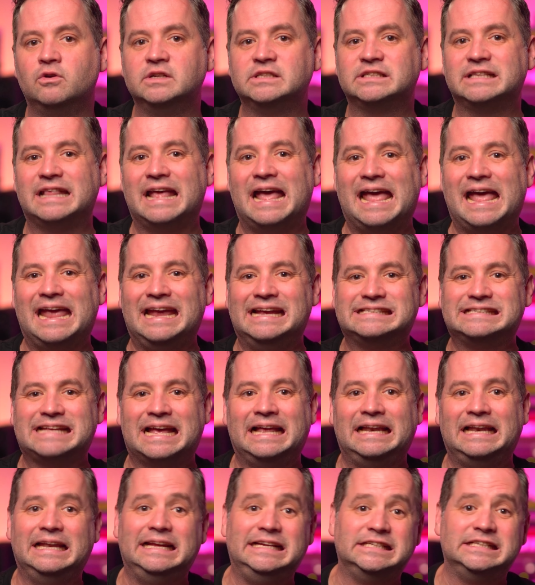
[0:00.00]
as there is
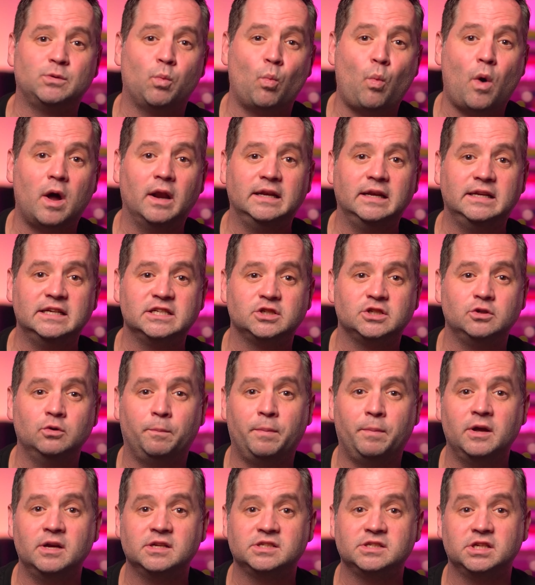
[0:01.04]
at least one additional
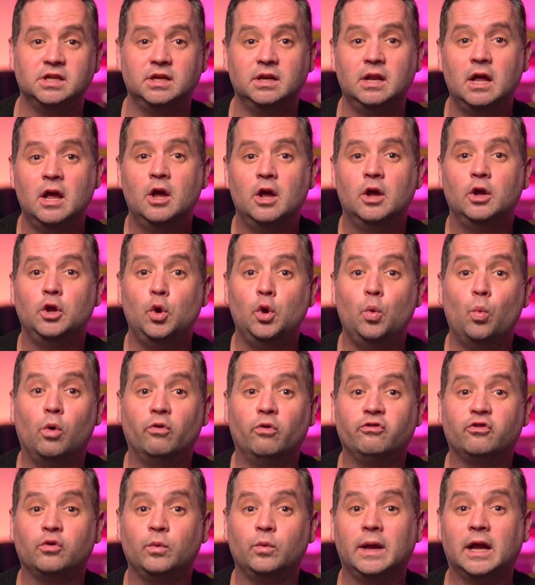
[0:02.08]
person you
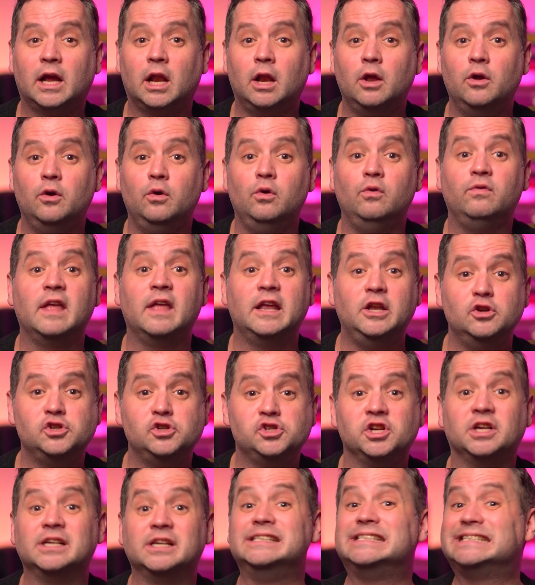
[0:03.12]
want to include, then you
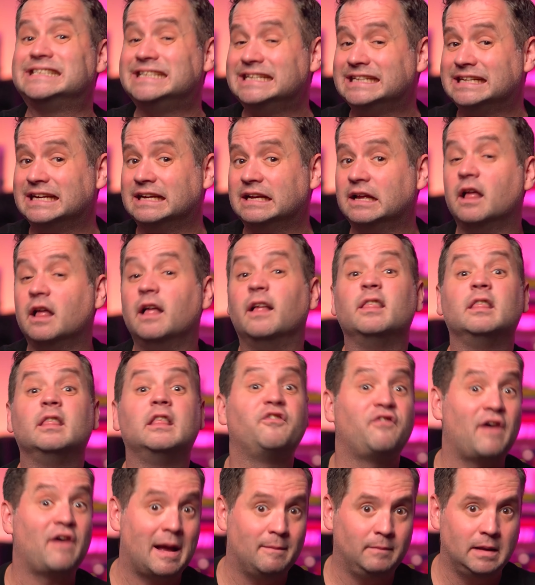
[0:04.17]
should consider the
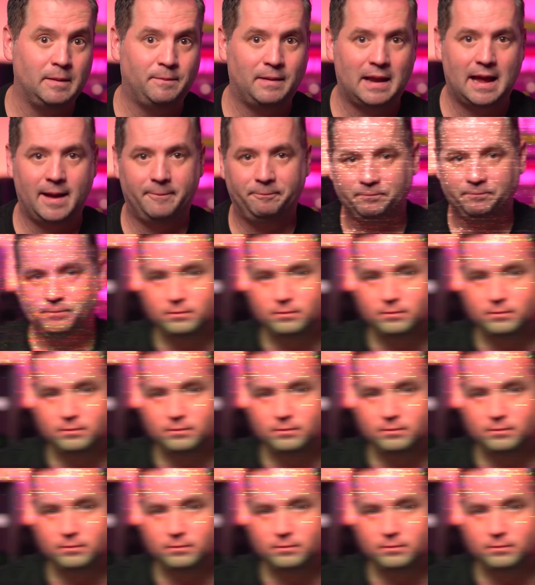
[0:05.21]
family plan.